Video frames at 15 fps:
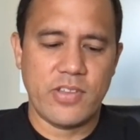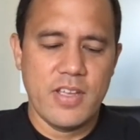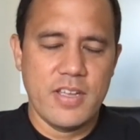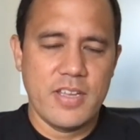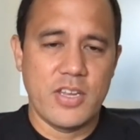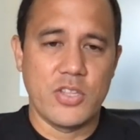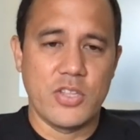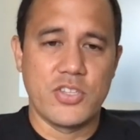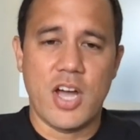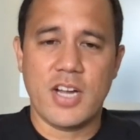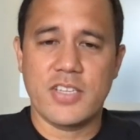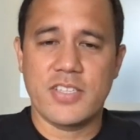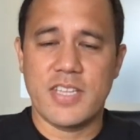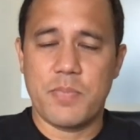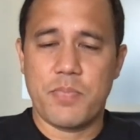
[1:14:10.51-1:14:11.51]
you know, dogs
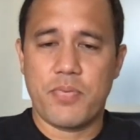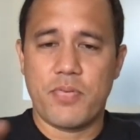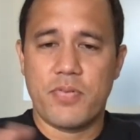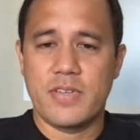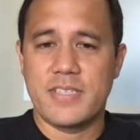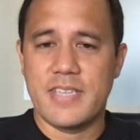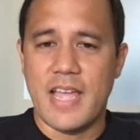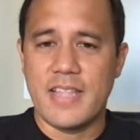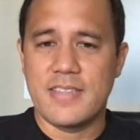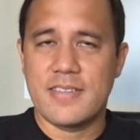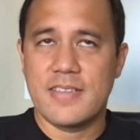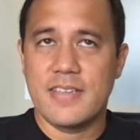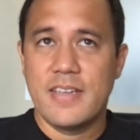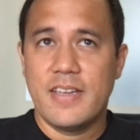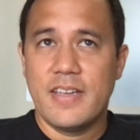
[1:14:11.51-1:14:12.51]
that present
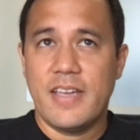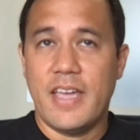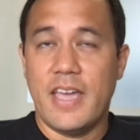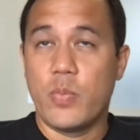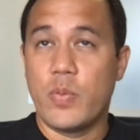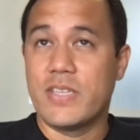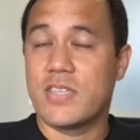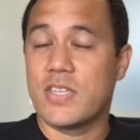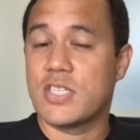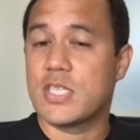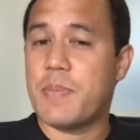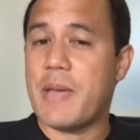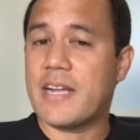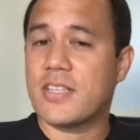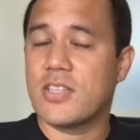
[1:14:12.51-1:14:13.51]
and we
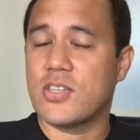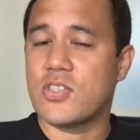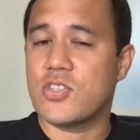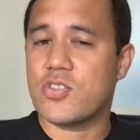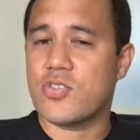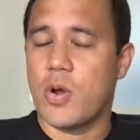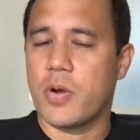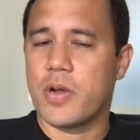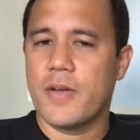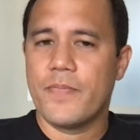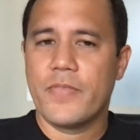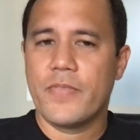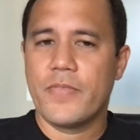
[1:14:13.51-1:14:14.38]
suspect a stroke.